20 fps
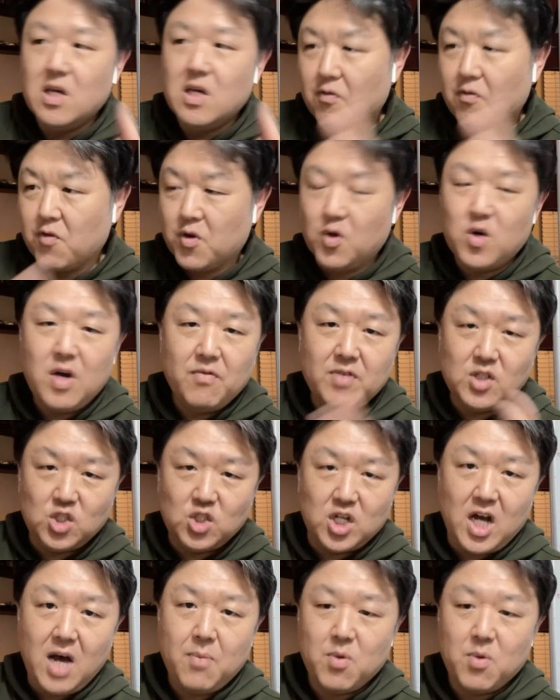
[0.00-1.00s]
or you don't have a
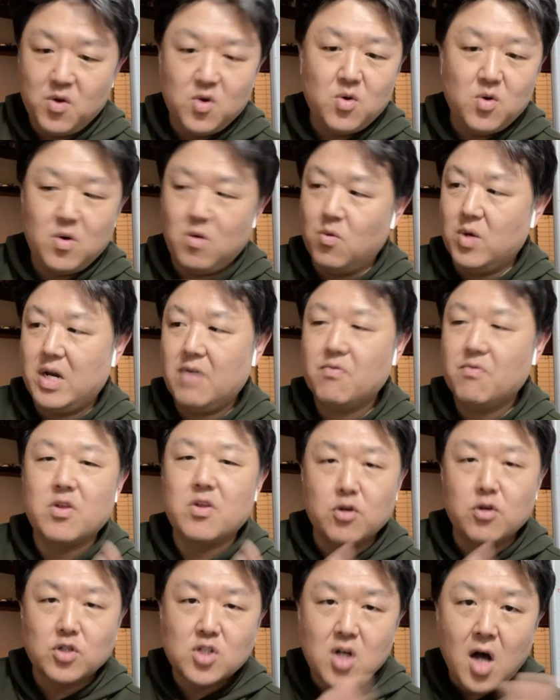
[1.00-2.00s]
job, or you don't have whatever,
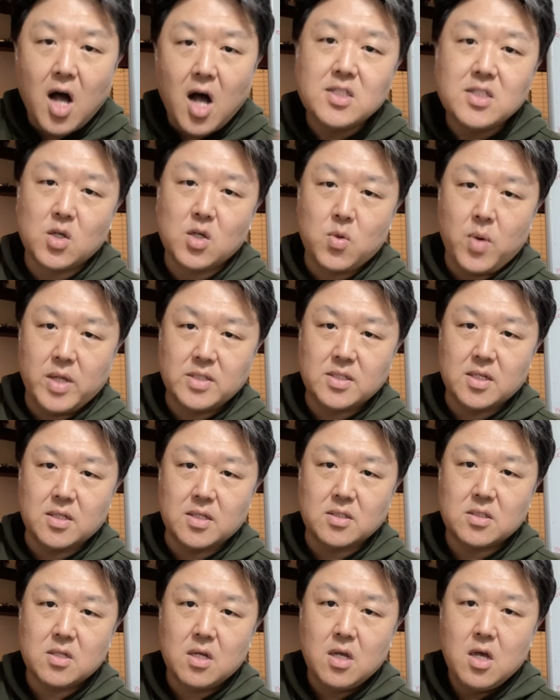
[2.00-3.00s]
there's
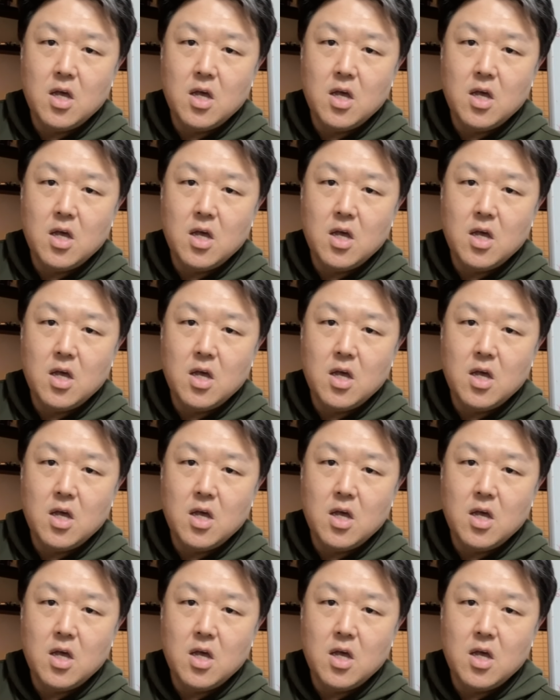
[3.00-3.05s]
consequences.